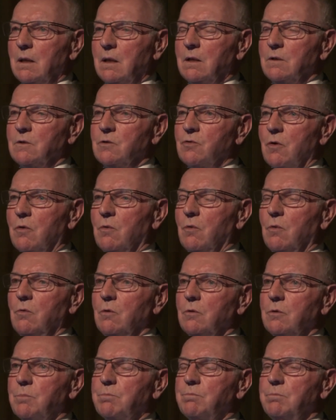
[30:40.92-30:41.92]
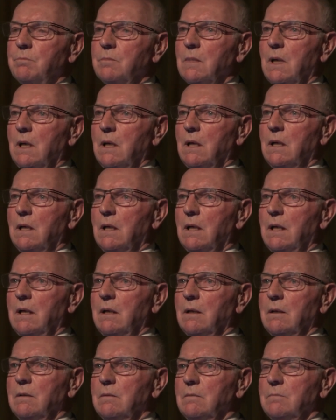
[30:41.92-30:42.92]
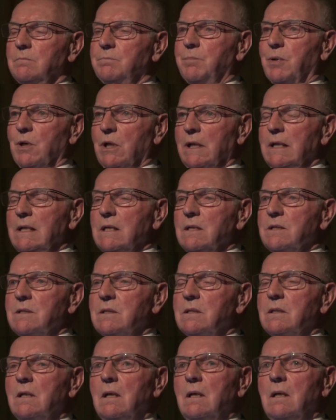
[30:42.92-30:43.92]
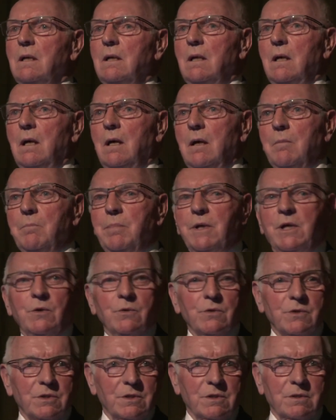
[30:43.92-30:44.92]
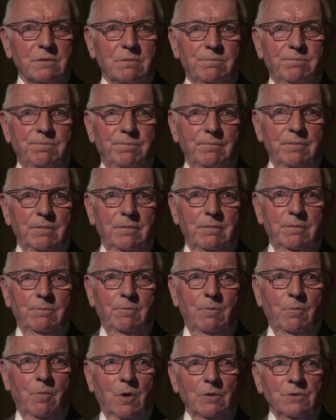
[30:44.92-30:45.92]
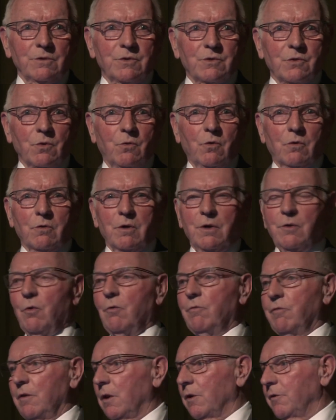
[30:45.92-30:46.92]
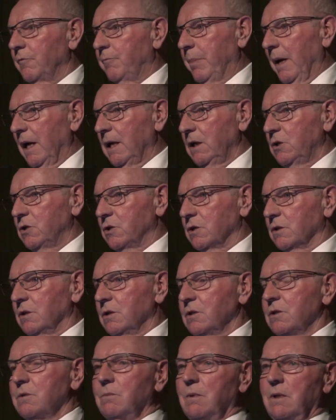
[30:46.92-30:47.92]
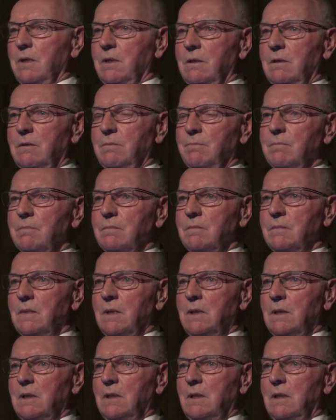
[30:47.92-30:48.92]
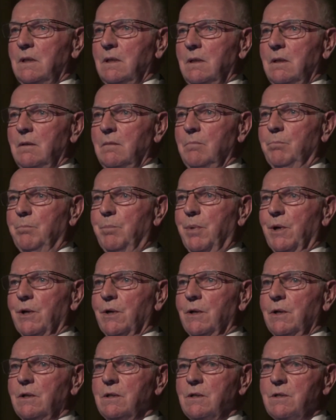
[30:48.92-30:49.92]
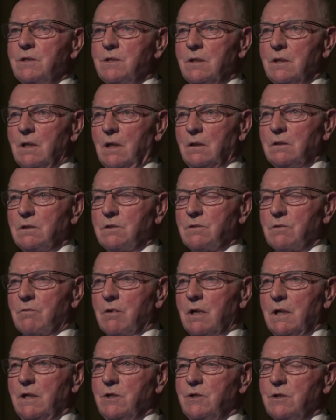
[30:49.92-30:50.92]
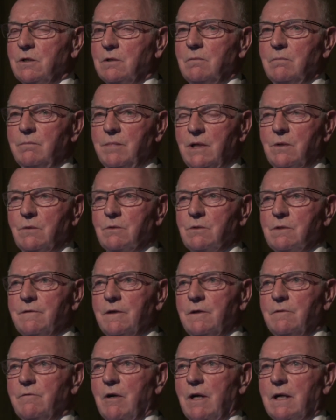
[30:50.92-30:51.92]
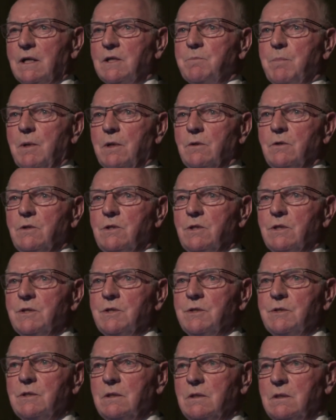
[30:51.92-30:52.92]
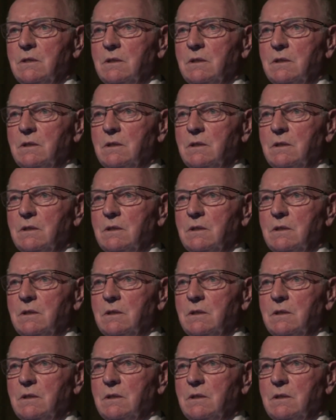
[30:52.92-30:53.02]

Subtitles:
controlled, policed, because one saw an awful lot of patients with burns and ulceration because of overexposures